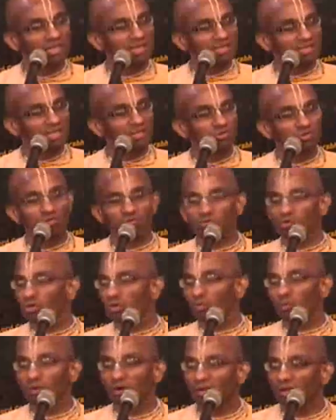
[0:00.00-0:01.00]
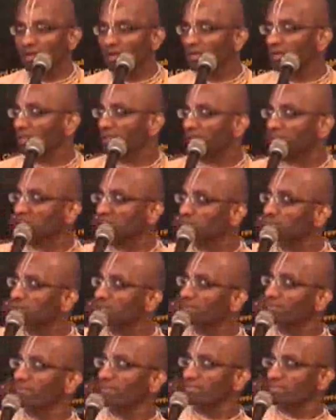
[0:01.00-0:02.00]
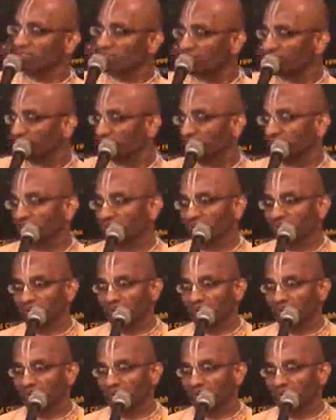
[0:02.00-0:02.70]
sensual worldly experiences.